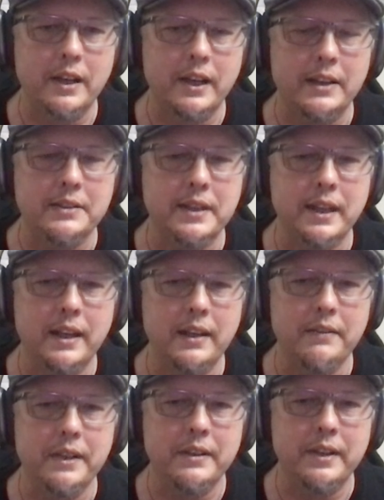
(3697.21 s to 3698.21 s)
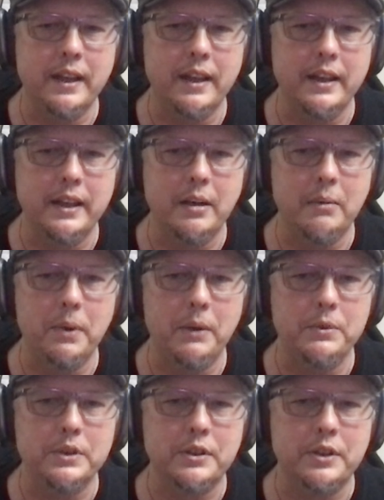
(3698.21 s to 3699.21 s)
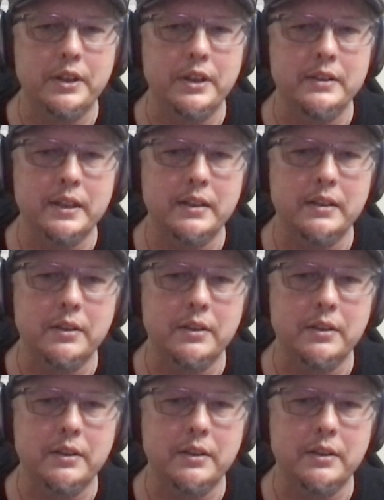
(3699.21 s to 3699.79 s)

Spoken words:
I got saved and telling him I was like,